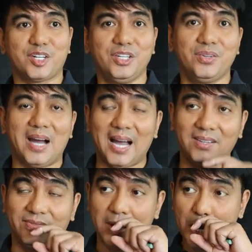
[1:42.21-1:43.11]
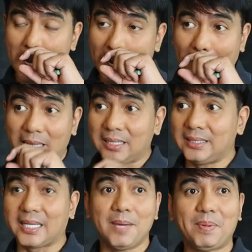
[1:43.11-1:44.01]
You have
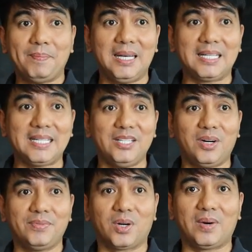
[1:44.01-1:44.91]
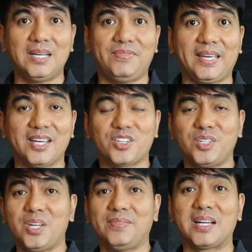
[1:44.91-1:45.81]
the capability, you have the
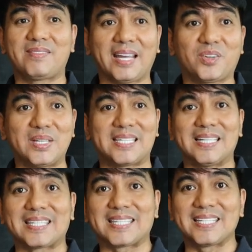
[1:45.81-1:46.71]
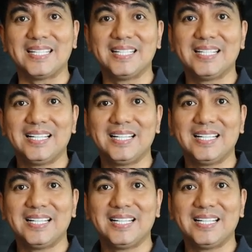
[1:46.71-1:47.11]
qualification, you have the requisites